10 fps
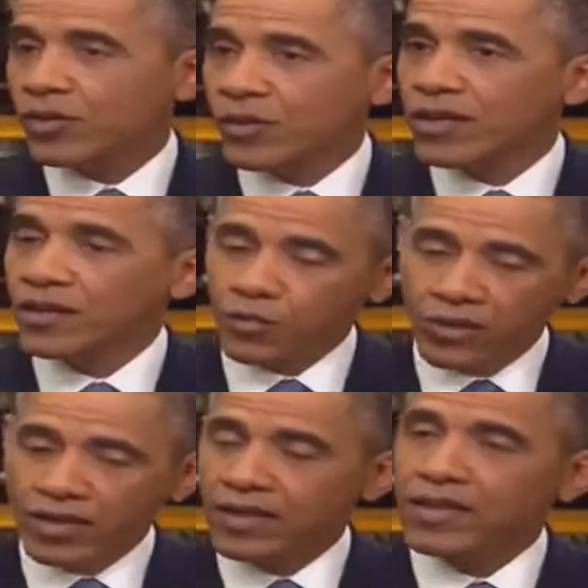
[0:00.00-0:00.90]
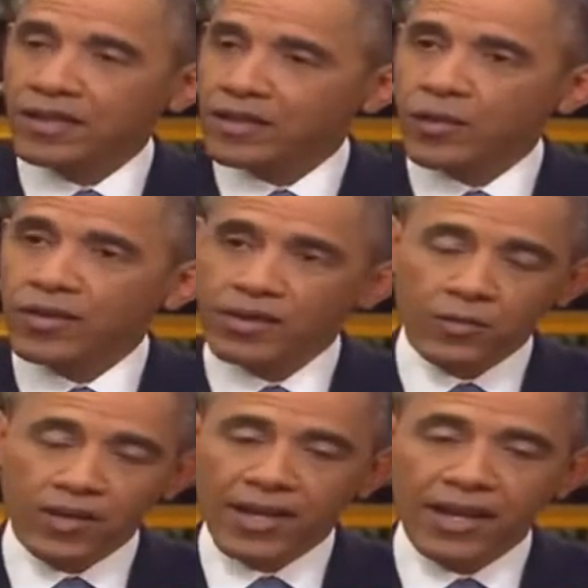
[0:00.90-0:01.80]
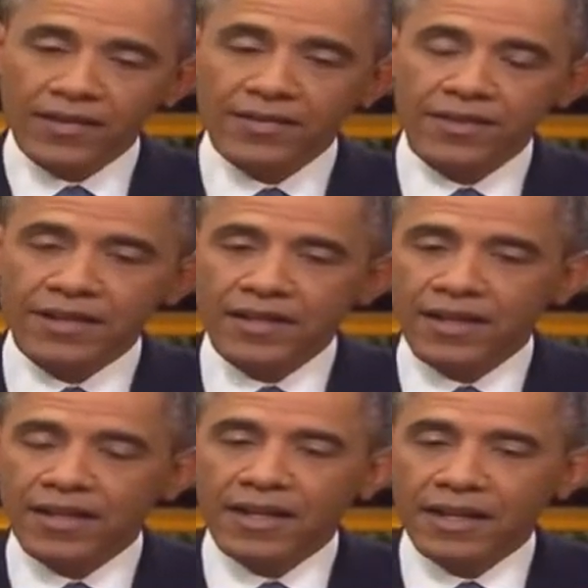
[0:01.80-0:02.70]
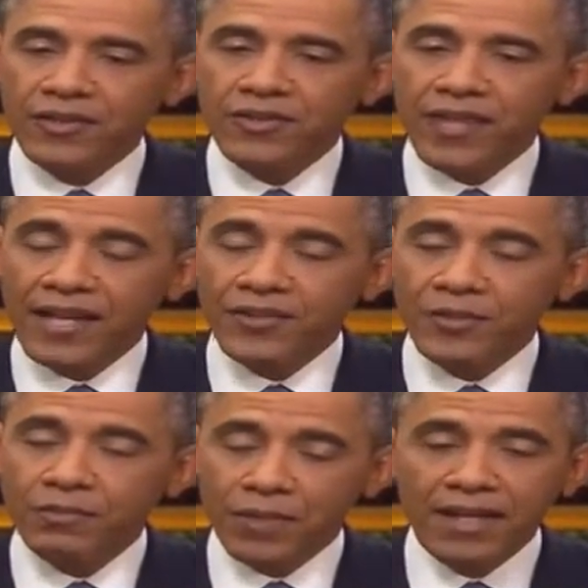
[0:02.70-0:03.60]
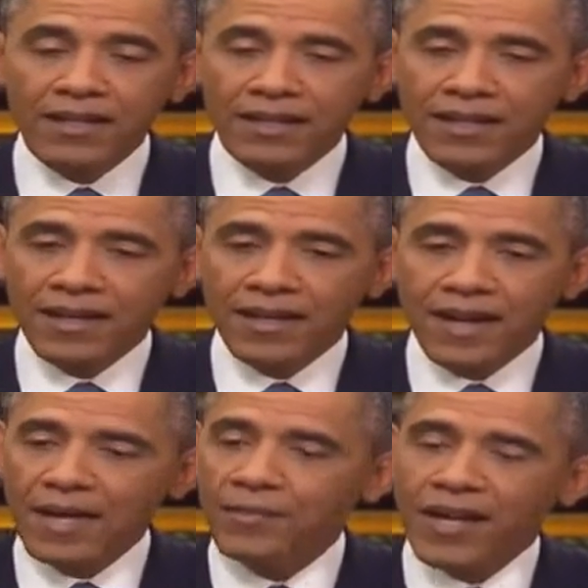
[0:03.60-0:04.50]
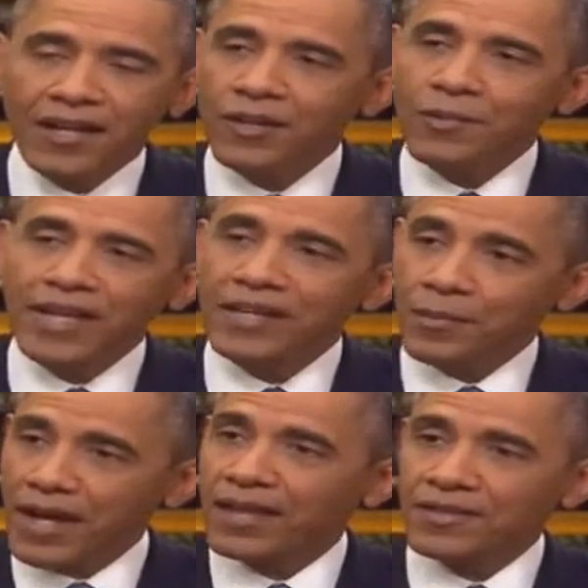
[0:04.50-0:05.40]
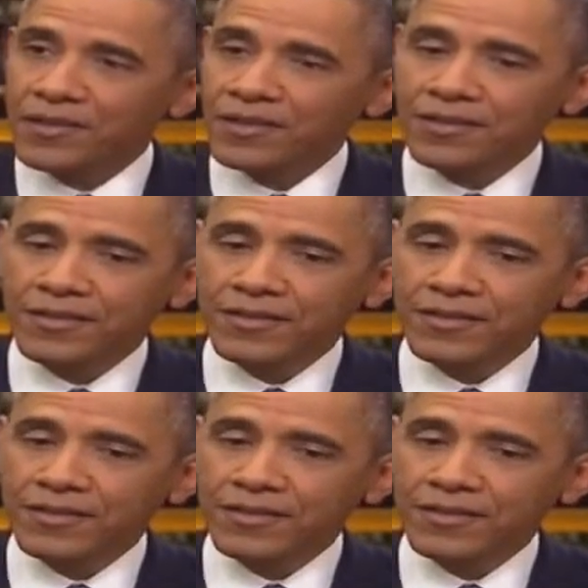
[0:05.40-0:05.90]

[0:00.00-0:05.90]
we're doing it within the authority that we have. Uh, under statute, but uh, I'm not going to make an apology